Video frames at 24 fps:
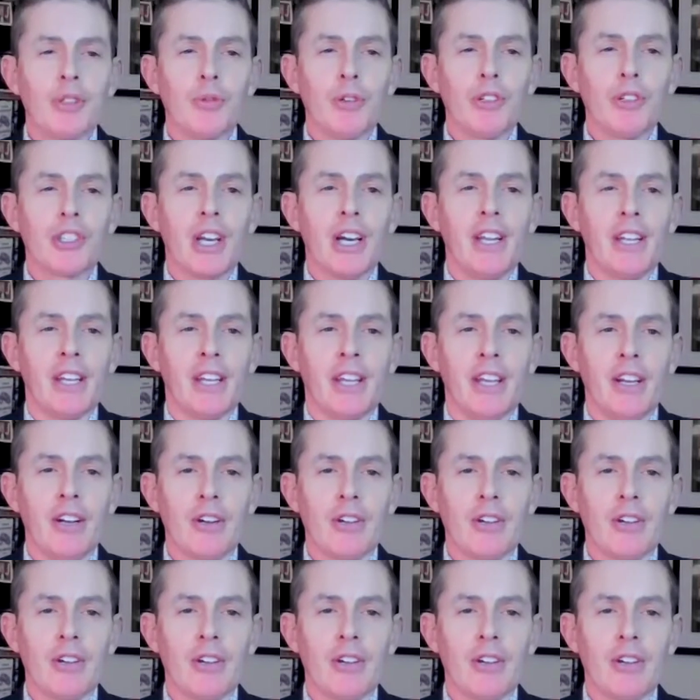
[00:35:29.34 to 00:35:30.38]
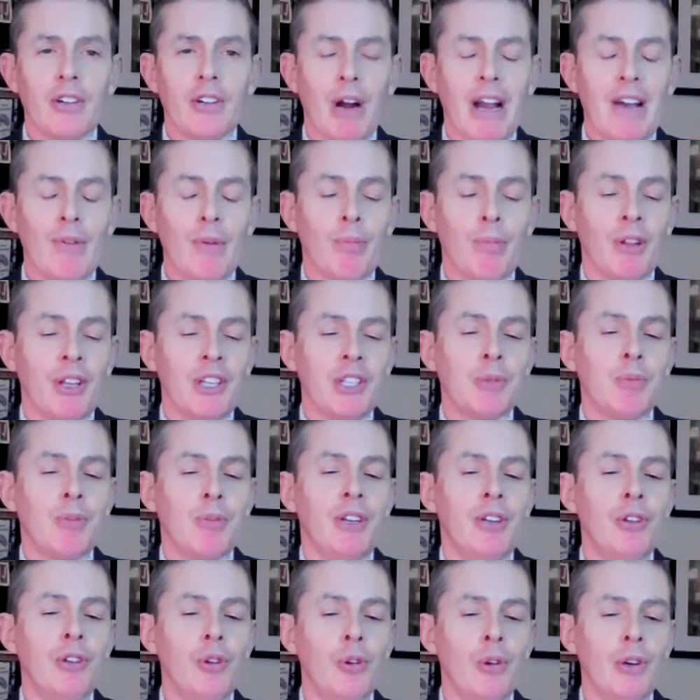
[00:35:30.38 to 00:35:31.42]
me switch kind of gears to private
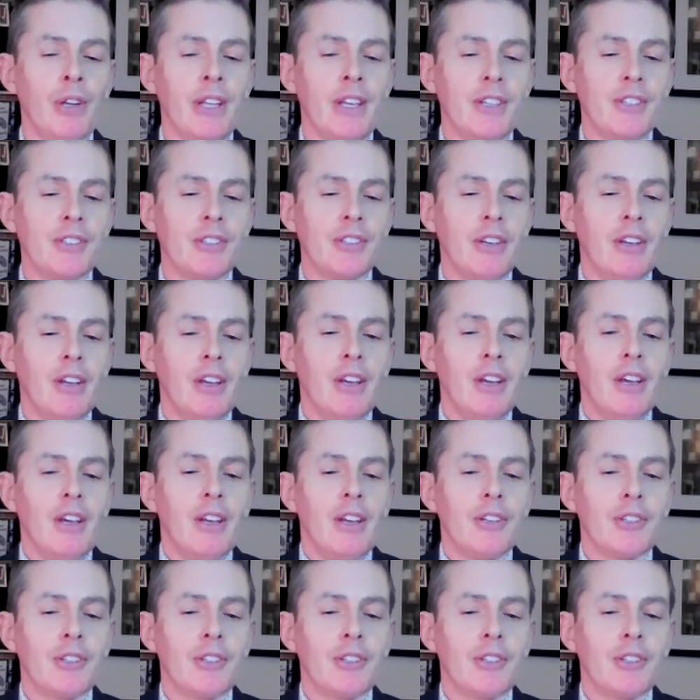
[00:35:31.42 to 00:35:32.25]
placement annuities.